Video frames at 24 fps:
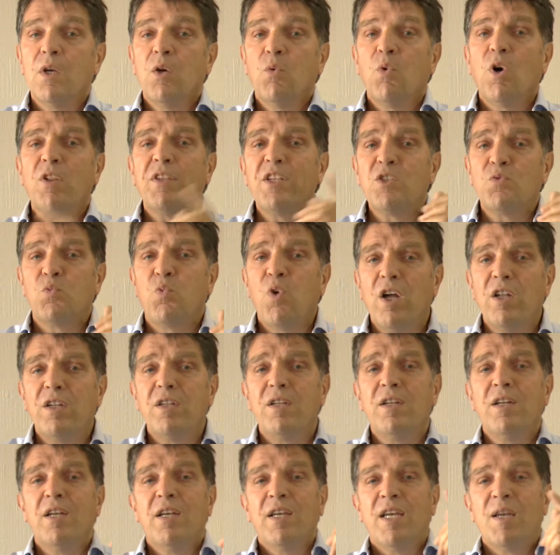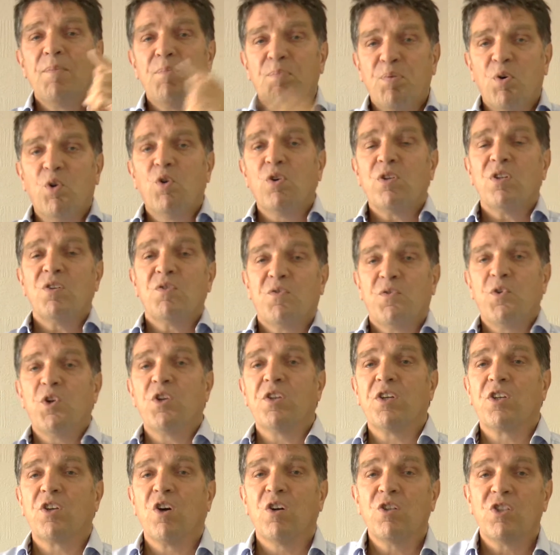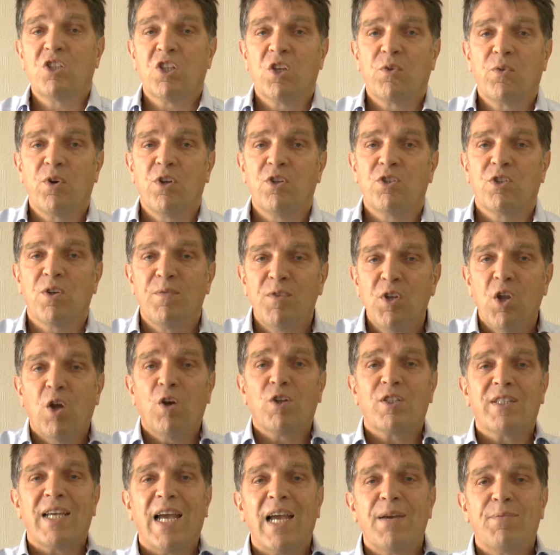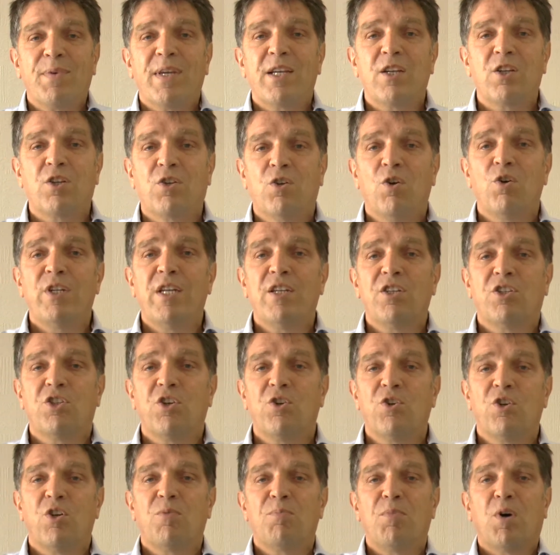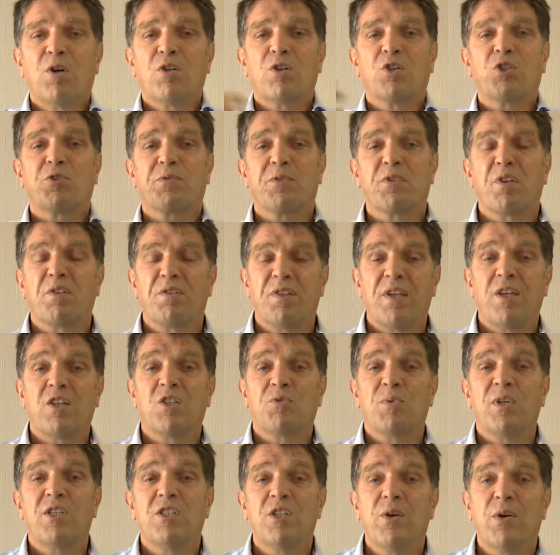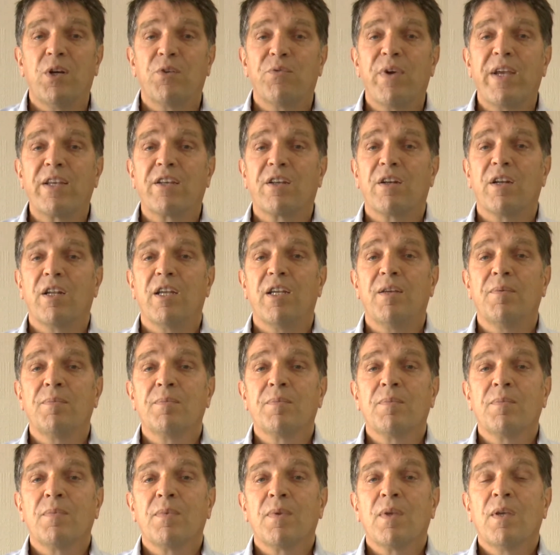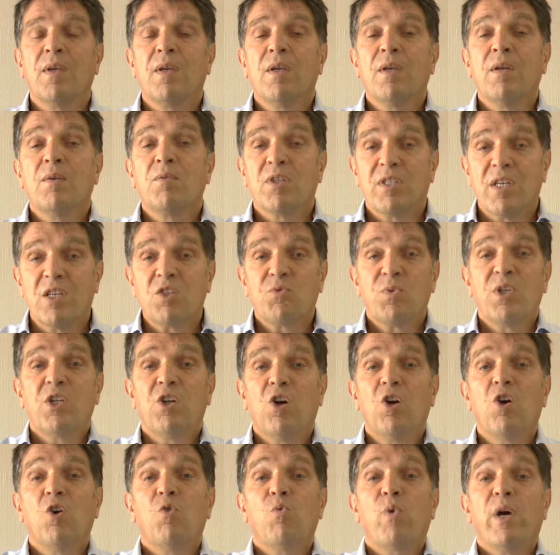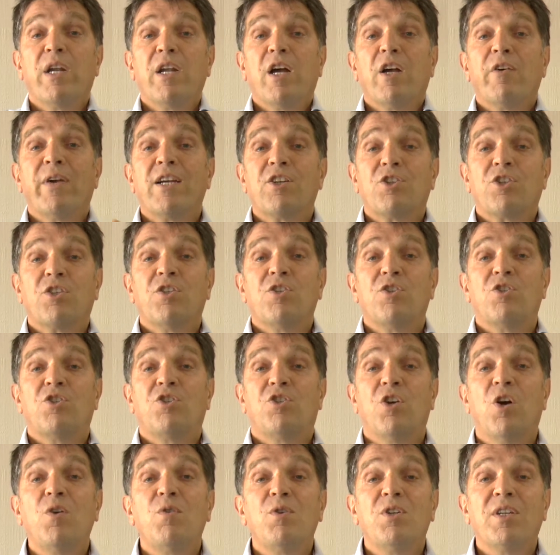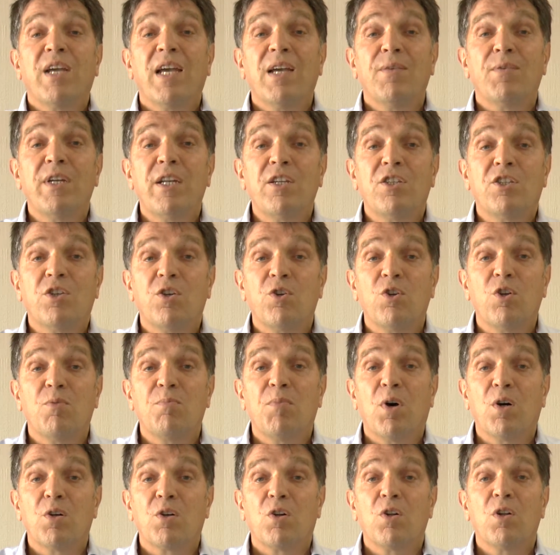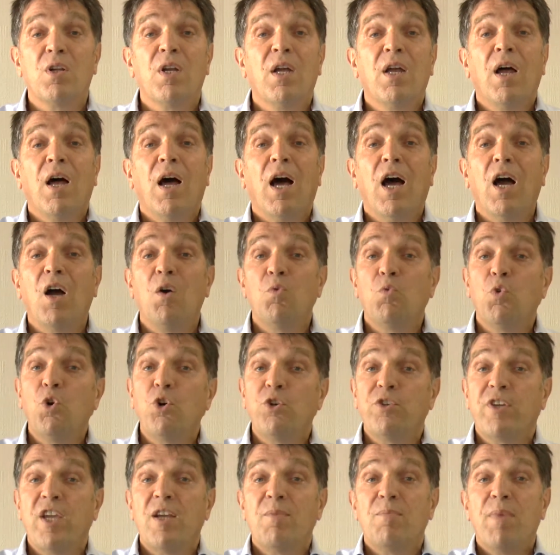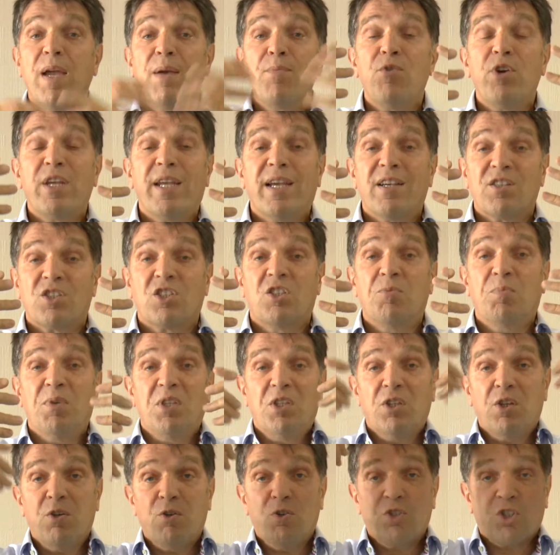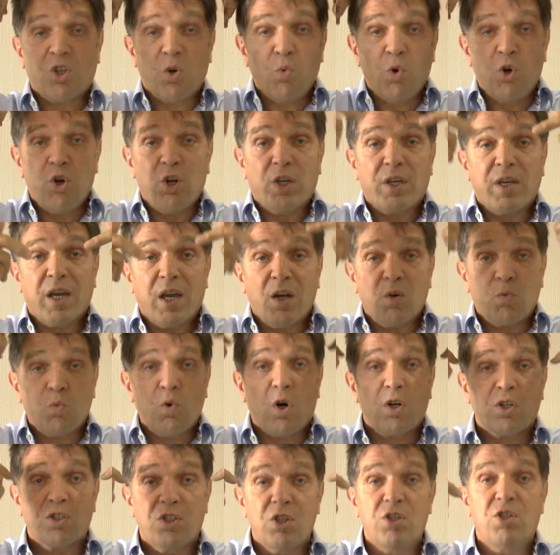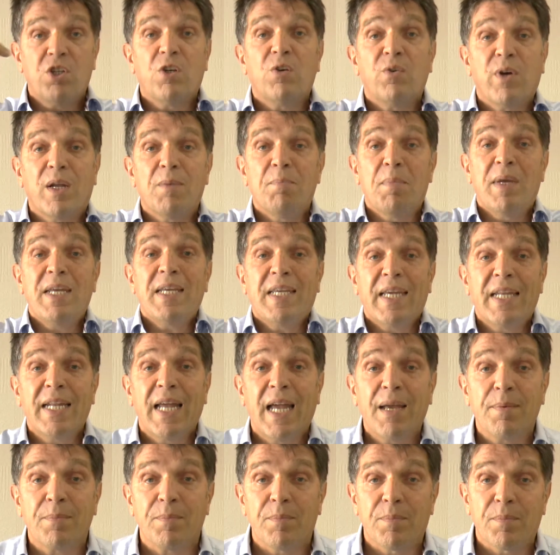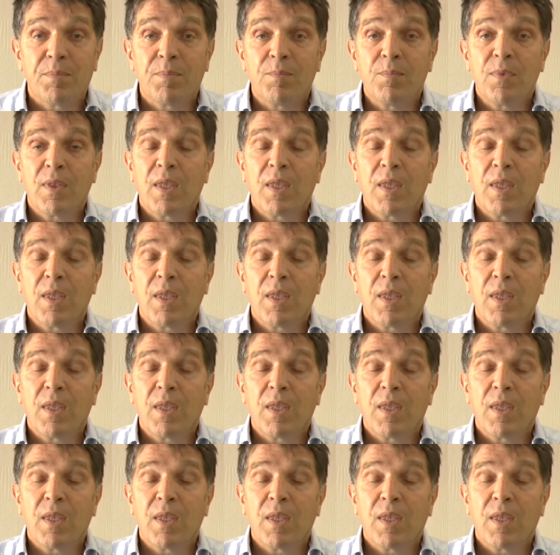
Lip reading: Well, there's one important further consequence of not having good internal models for the things we're doing regularly. Because as we know, when our actions don't have an internal model, our working memory has to be used to work out what to do and make it happen.